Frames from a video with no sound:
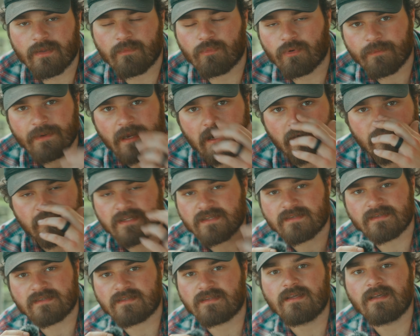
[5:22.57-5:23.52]

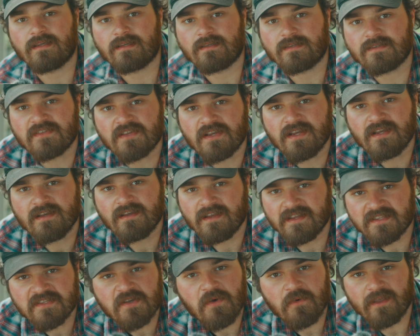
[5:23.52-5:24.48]
preparedness things.
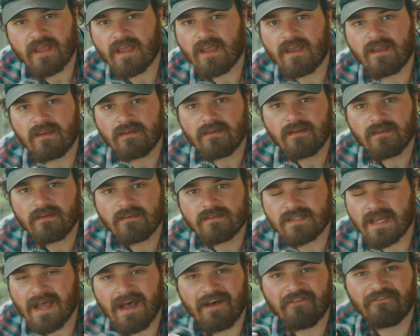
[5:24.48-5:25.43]
It's okay
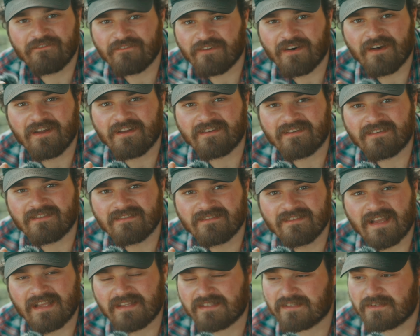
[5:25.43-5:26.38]
to have fun
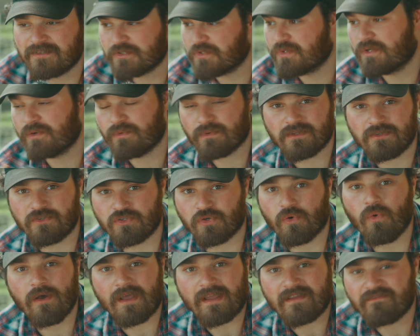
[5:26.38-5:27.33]
and to do it with
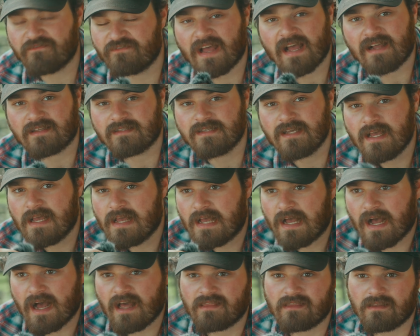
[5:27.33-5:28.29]
joy. In fact,
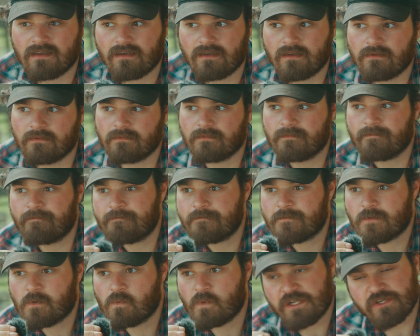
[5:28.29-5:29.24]
I think
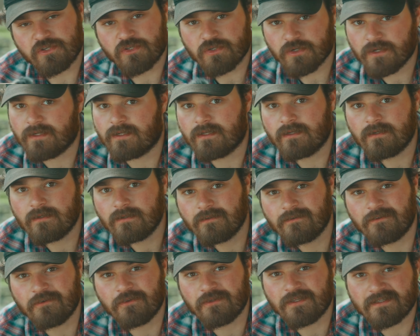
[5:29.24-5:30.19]
we should
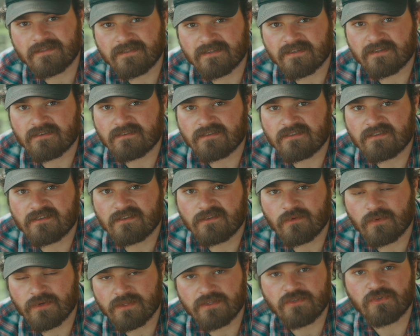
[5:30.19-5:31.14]
do these things with